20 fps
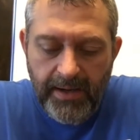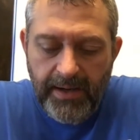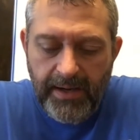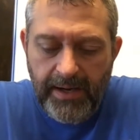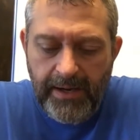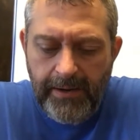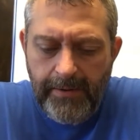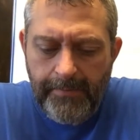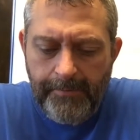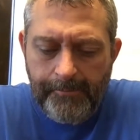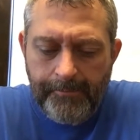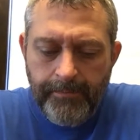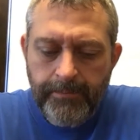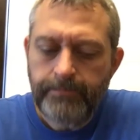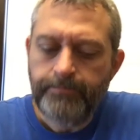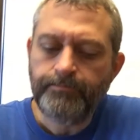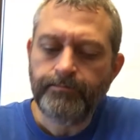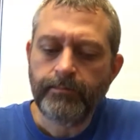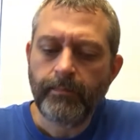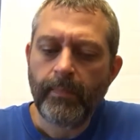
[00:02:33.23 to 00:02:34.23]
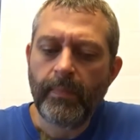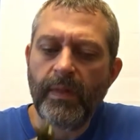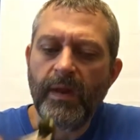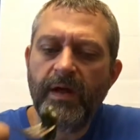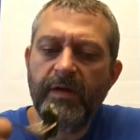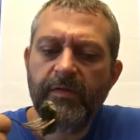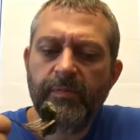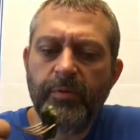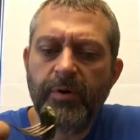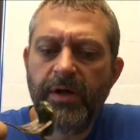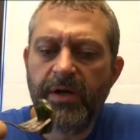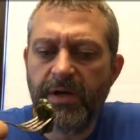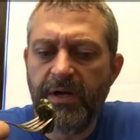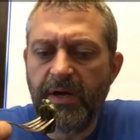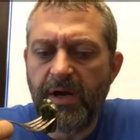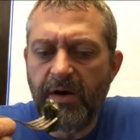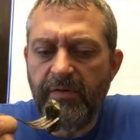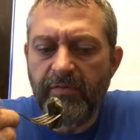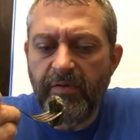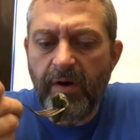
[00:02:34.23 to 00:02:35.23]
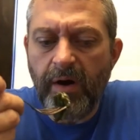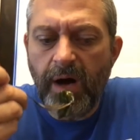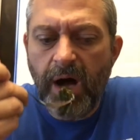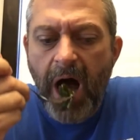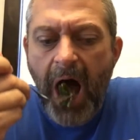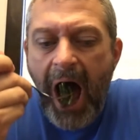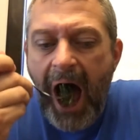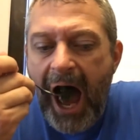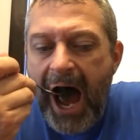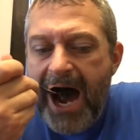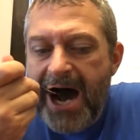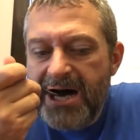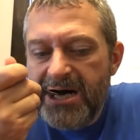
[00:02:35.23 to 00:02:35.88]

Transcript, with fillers: Um, it's pretty good overall.